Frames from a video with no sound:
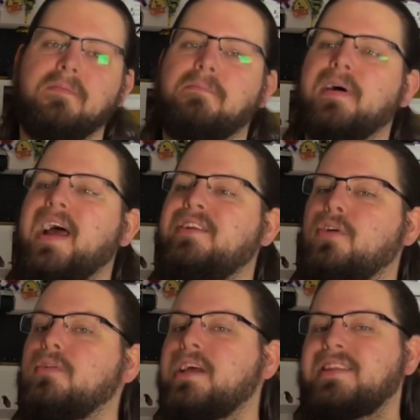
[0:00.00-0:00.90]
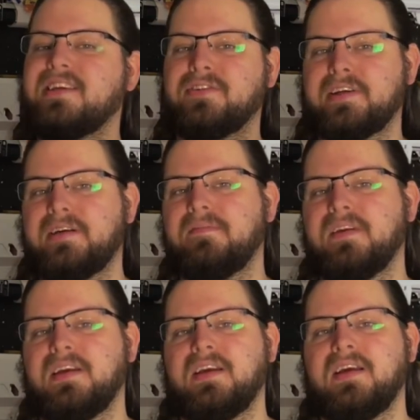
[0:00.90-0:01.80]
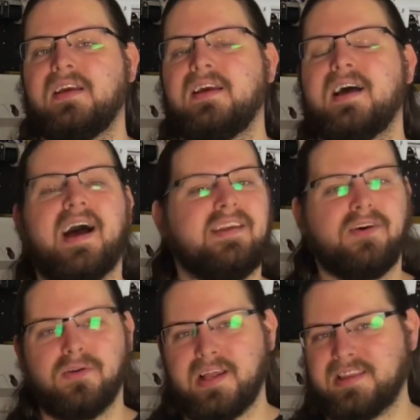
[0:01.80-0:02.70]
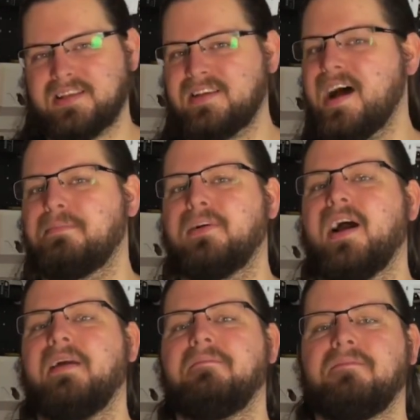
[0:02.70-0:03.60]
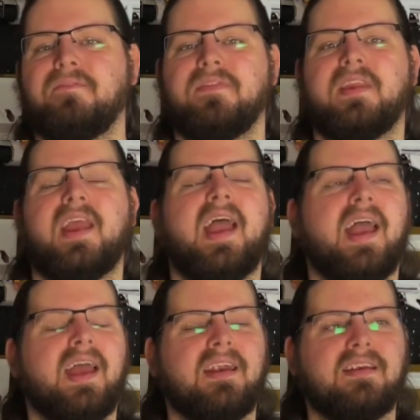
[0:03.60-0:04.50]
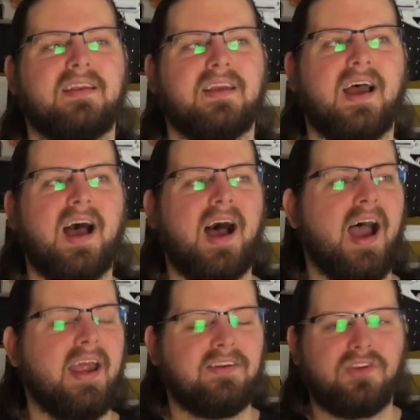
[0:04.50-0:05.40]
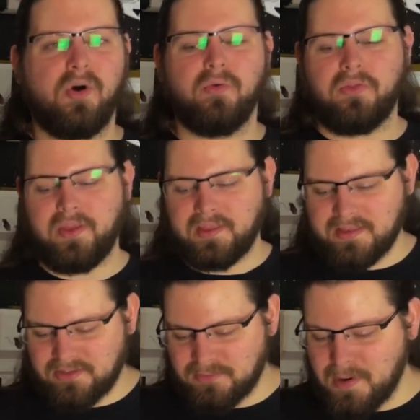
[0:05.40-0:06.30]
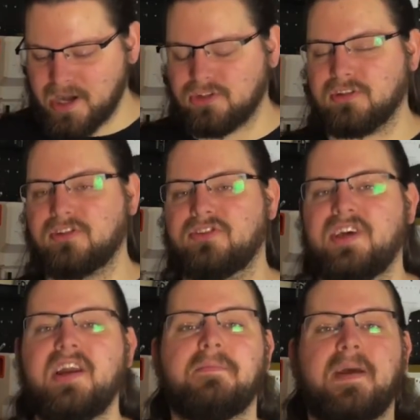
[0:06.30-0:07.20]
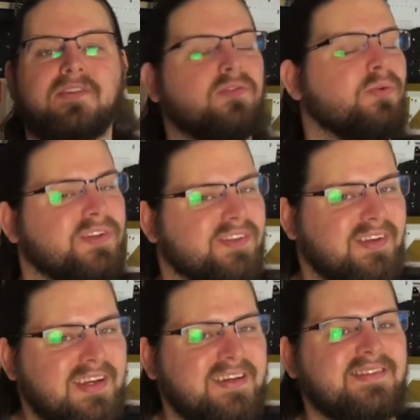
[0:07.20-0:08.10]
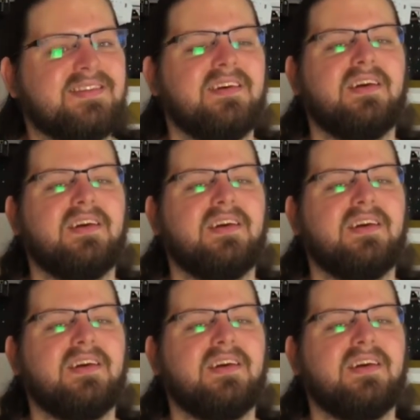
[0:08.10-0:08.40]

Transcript: But I don't like the grip, I don't like the top prime, and I don't think that this modular setup, as cool as it is,